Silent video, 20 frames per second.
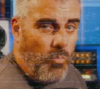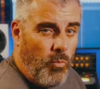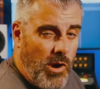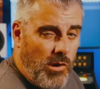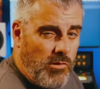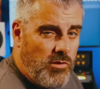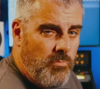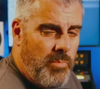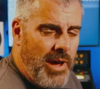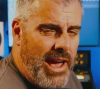
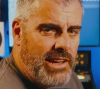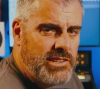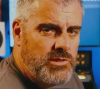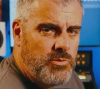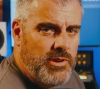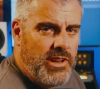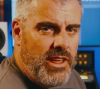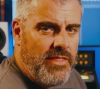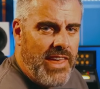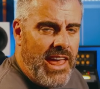Welcome back
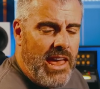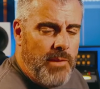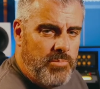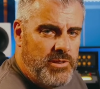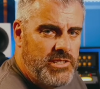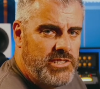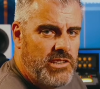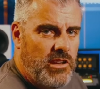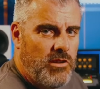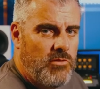to another
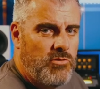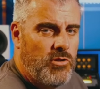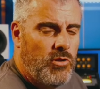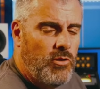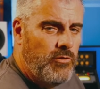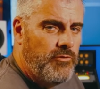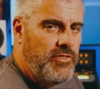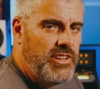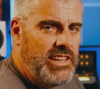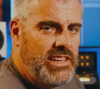episode
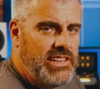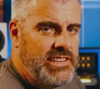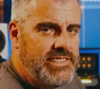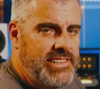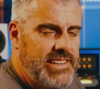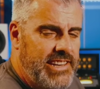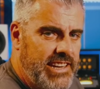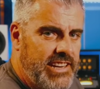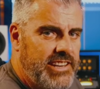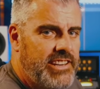of
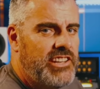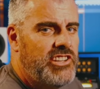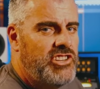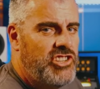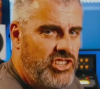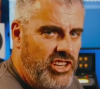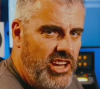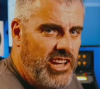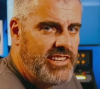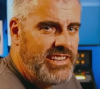Is It
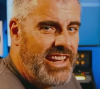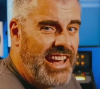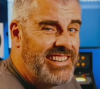Shit?